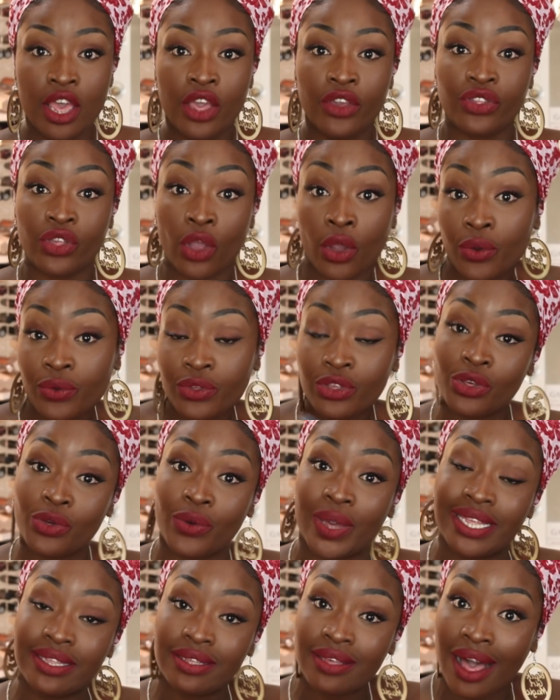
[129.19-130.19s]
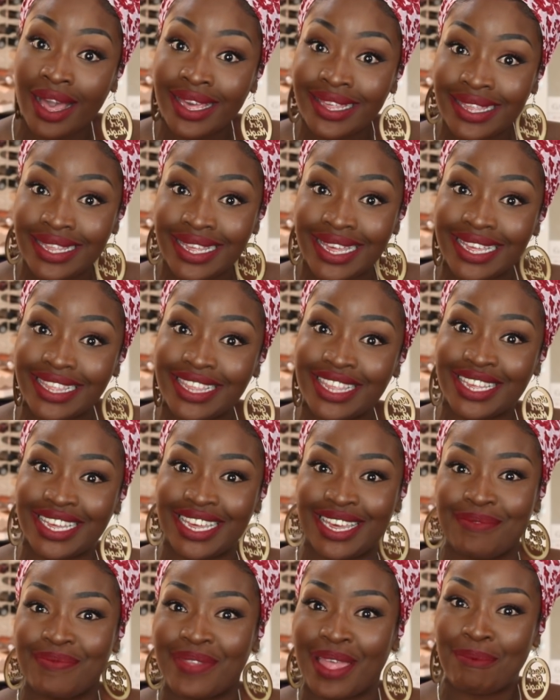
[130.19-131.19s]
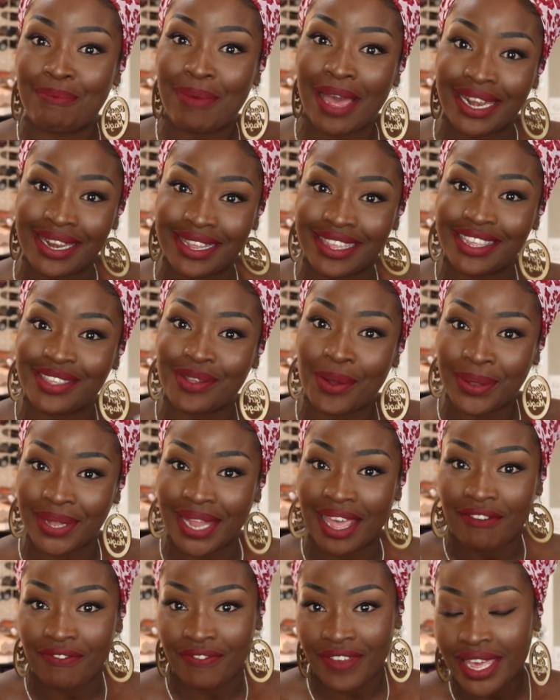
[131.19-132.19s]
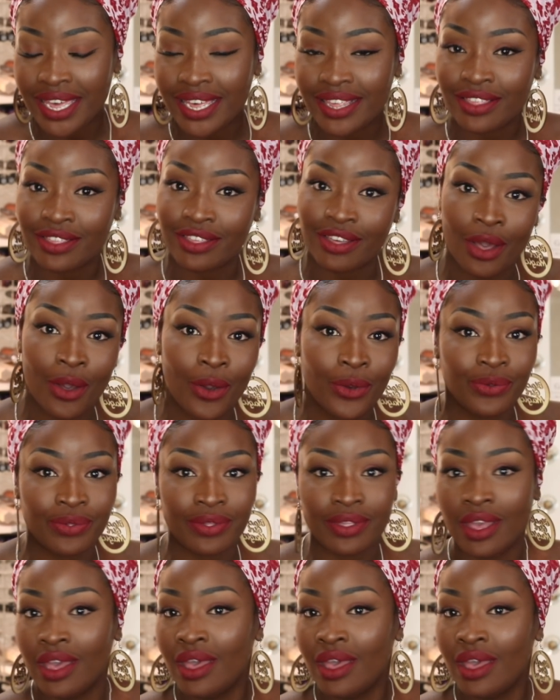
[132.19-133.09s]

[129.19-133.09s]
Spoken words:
So to entice kids to keep their bandages on their fingers, toes,